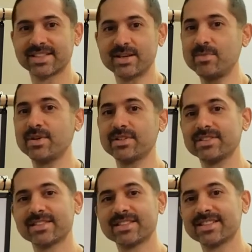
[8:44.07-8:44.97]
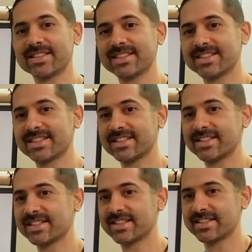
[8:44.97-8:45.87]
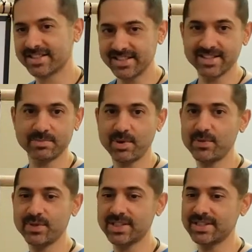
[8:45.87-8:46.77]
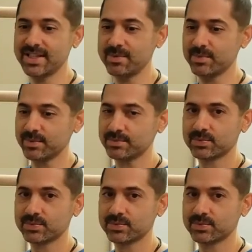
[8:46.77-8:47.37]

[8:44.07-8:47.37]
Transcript: Come on. This is a perfect example.